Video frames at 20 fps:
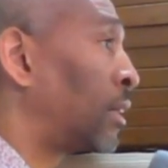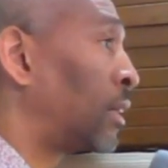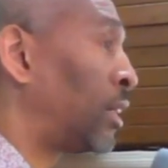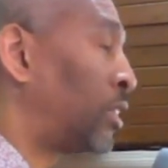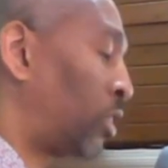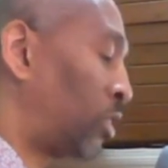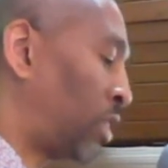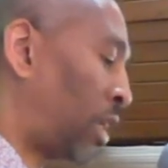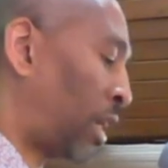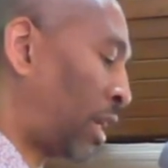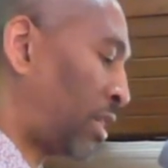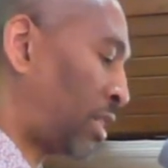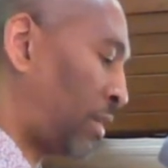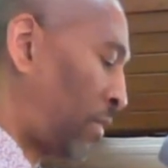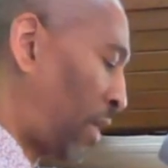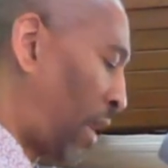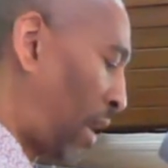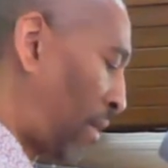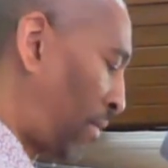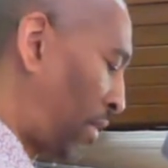Get your tickets
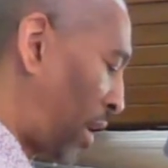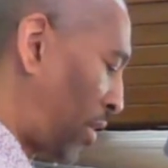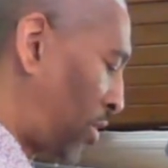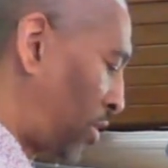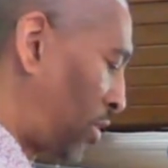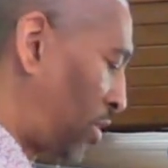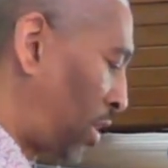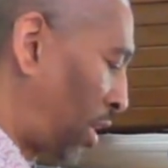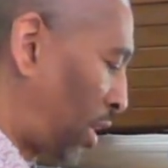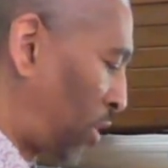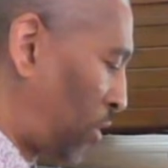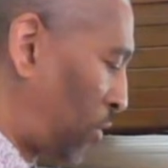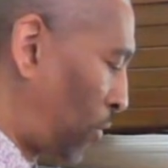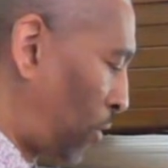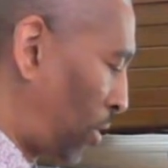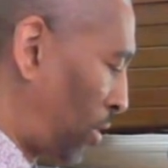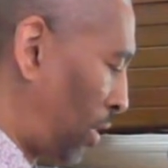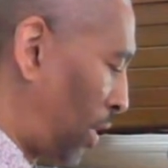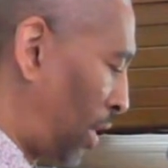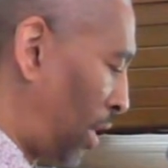if you haven't got your tickets
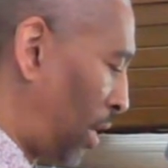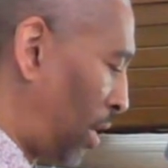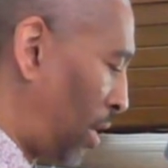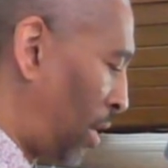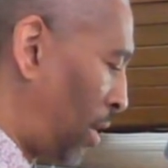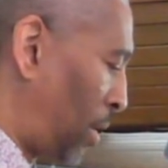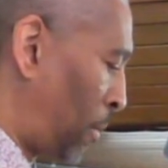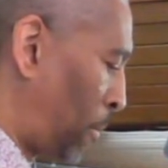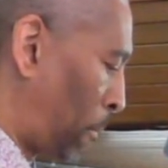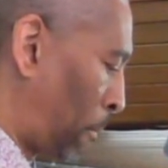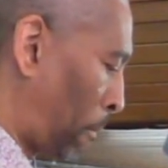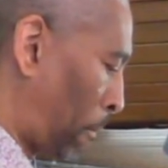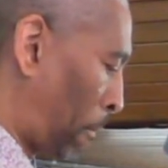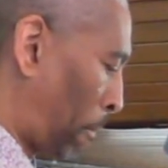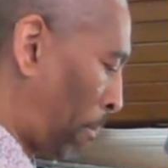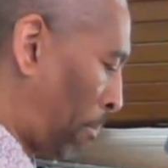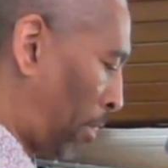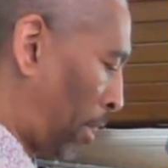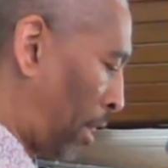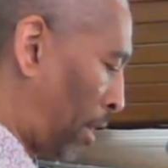for the
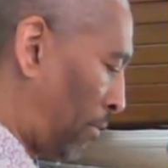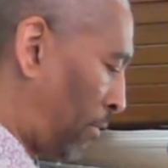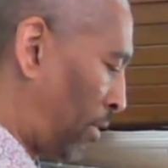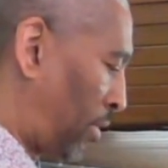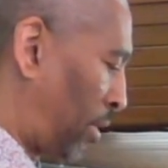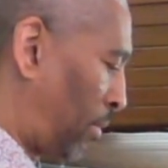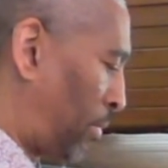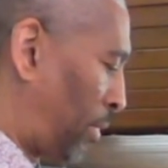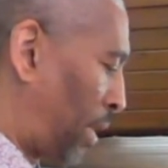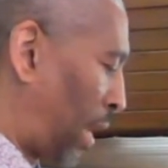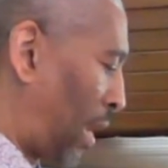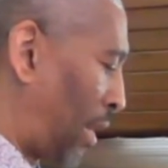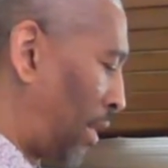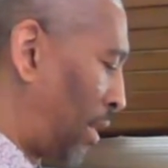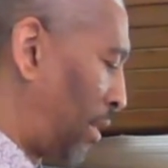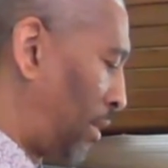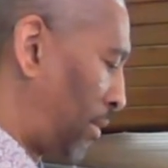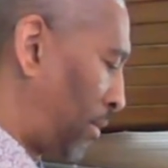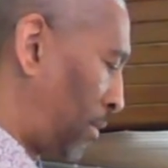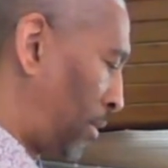for the
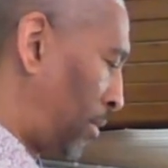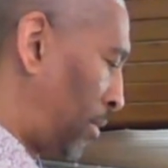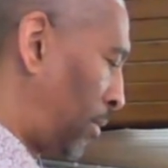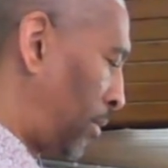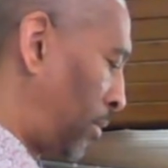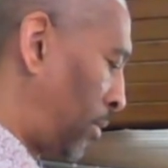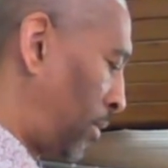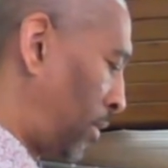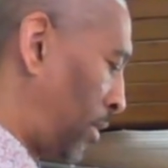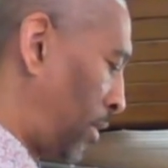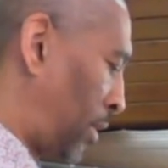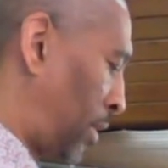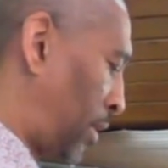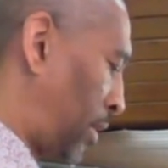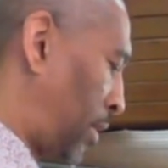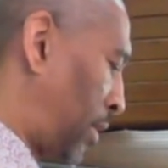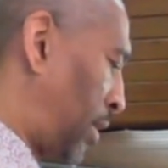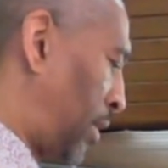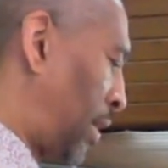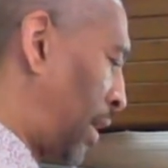gala.
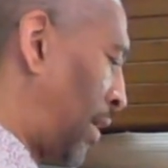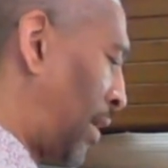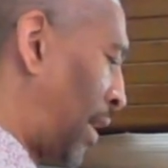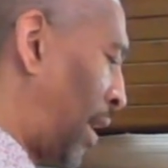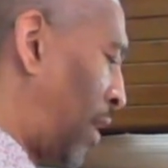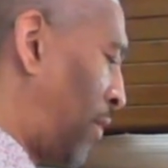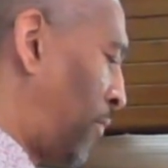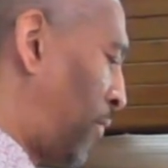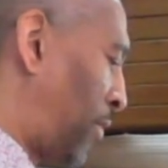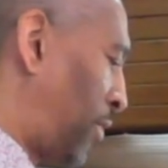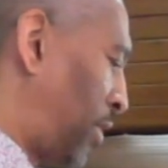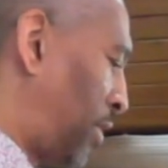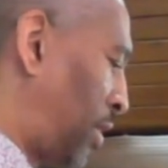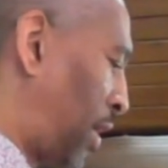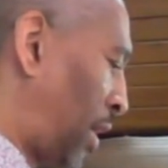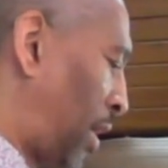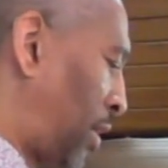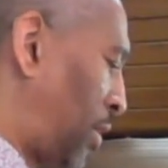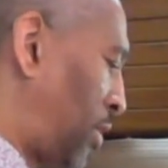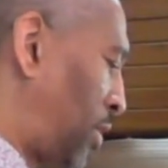Amen. Deadline for the
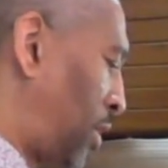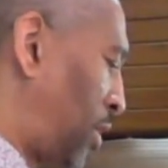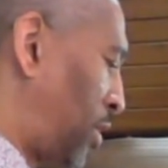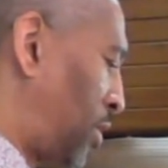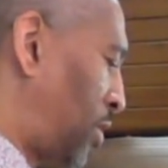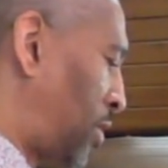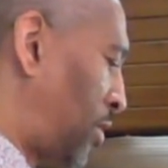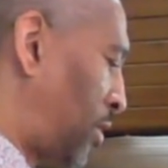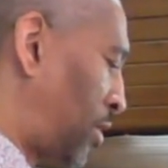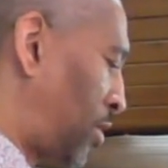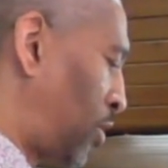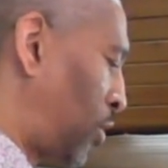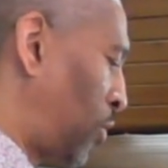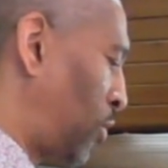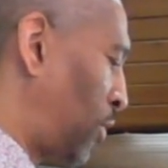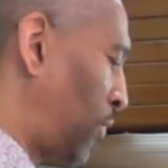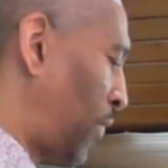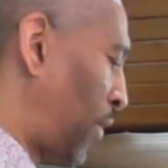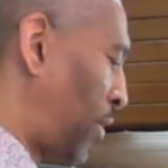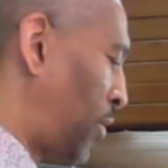tickets is
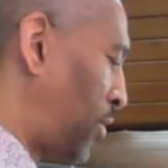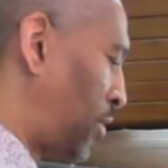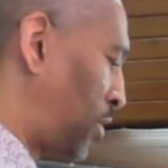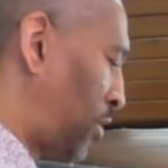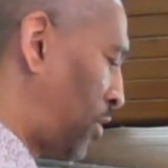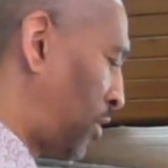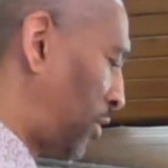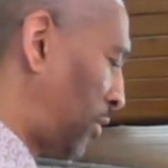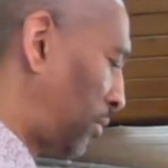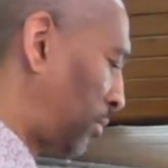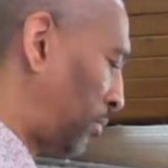June first.